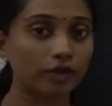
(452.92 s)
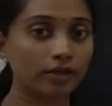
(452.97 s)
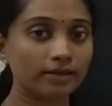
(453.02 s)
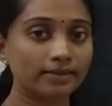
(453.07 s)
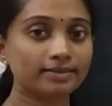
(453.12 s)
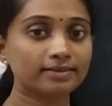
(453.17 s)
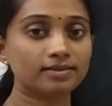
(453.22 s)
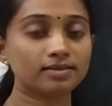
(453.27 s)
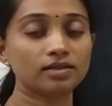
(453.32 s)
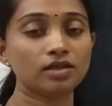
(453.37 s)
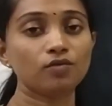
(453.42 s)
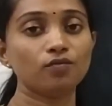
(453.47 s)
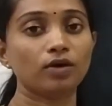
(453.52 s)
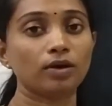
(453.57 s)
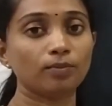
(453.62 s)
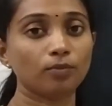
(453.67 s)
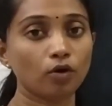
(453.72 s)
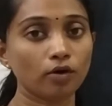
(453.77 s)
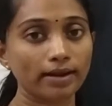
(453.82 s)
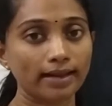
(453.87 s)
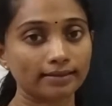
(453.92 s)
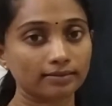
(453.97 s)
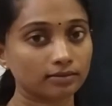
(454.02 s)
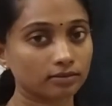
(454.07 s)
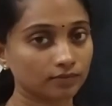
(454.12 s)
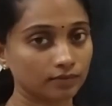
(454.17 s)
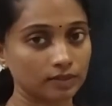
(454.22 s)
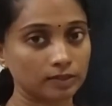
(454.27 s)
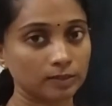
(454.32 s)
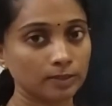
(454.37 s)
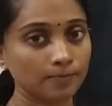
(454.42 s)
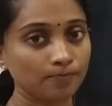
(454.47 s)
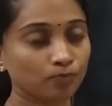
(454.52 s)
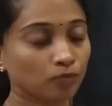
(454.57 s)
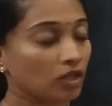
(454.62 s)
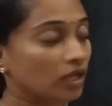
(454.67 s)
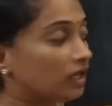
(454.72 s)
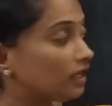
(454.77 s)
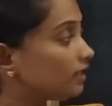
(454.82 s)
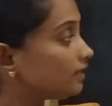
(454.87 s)
let us see one more
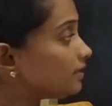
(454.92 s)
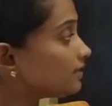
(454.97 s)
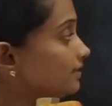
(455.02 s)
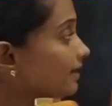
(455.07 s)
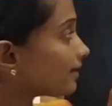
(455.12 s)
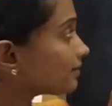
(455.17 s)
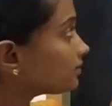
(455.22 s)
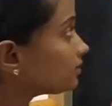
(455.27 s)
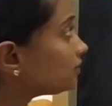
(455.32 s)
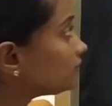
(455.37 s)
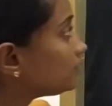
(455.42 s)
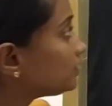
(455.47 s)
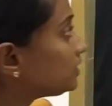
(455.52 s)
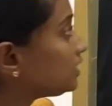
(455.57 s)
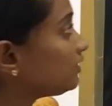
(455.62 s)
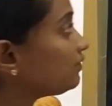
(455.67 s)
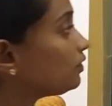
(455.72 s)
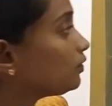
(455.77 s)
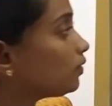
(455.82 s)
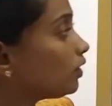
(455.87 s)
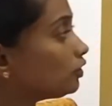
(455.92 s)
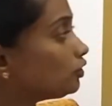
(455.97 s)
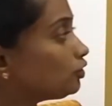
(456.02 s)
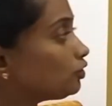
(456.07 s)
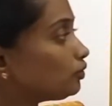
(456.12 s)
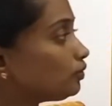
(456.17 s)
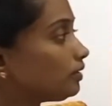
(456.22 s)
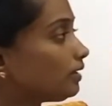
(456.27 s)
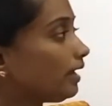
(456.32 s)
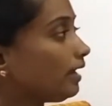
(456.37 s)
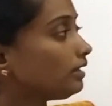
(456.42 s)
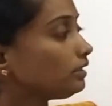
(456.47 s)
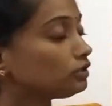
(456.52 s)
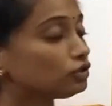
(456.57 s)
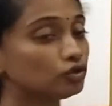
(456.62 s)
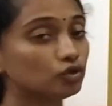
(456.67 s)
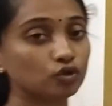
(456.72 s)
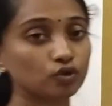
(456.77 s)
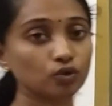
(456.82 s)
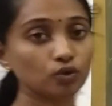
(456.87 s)
activity. In this activity we want to
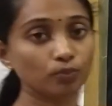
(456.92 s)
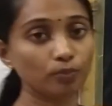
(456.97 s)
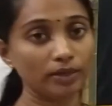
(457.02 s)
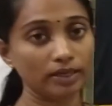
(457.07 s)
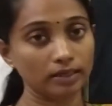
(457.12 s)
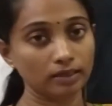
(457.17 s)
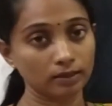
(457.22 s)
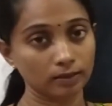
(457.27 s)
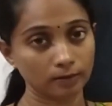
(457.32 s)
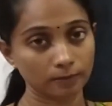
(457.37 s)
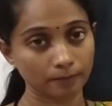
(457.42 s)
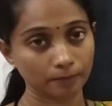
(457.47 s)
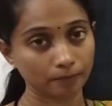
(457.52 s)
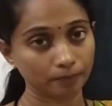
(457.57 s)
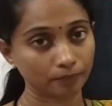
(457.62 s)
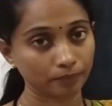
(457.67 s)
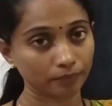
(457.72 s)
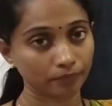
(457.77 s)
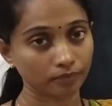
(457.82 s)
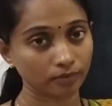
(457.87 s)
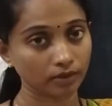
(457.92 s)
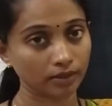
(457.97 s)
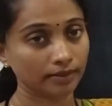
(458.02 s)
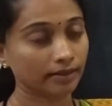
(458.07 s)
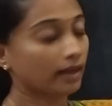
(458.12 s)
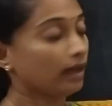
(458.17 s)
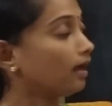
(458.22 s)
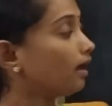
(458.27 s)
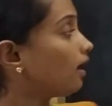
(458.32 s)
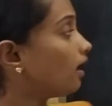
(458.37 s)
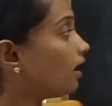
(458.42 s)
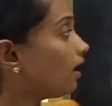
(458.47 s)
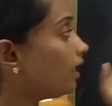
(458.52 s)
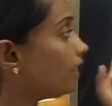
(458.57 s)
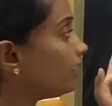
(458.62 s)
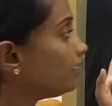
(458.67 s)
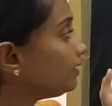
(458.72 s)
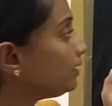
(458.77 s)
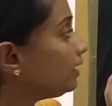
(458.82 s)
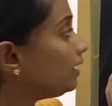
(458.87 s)
take two beakers and
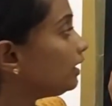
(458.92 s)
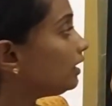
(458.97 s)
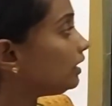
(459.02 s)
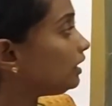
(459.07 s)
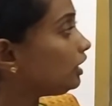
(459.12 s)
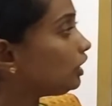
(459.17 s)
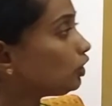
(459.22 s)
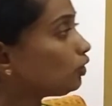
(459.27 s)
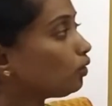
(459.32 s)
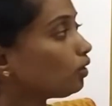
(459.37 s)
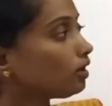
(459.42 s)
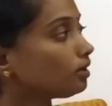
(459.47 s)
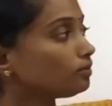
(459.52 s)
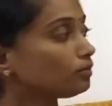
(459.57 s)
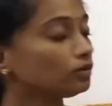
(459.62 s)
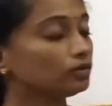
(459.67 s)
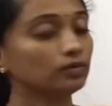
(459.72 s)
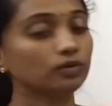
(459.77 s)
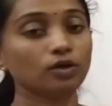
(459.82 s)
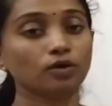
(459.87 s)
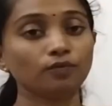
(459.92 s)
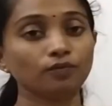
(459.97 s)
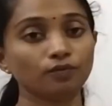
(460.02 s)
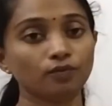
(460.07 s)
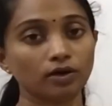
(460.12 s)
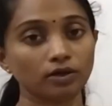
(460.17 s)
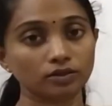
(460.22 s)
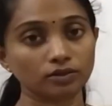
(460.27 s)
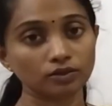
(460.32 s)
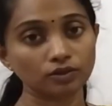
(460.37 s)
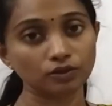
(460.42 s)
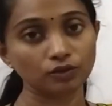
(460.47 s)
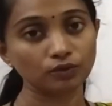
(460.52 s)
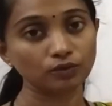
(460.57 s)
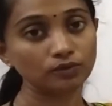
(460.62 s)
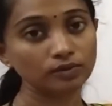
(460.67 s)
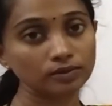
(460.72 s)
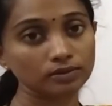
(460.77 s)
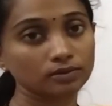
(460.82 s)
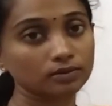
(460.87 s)
add equal amount of water
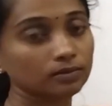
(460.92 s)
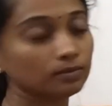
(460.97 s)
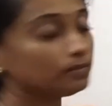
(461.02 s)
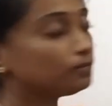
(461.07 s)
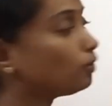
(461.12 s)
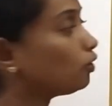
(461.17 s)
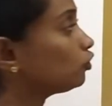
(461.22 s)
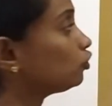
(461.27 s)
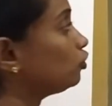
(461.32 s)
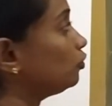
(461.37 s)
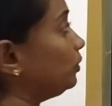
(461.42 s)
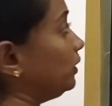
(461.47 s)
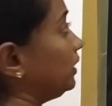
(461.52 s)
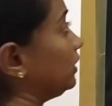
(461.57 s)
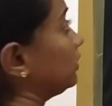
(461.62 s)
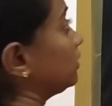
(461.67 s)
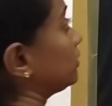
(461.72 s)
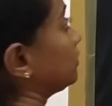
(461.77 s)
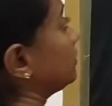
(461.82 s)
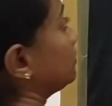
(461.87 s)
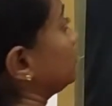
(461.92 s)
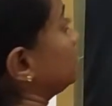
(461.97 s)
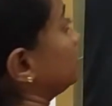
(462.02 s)
to both beakers.